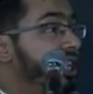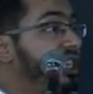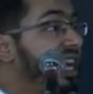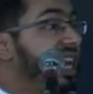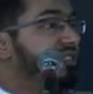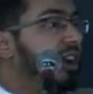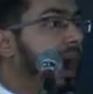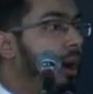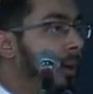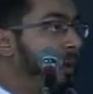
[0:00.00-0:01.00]
She is
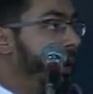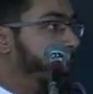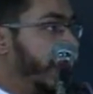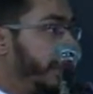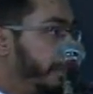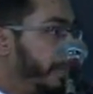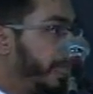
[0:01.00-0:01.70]
from our people.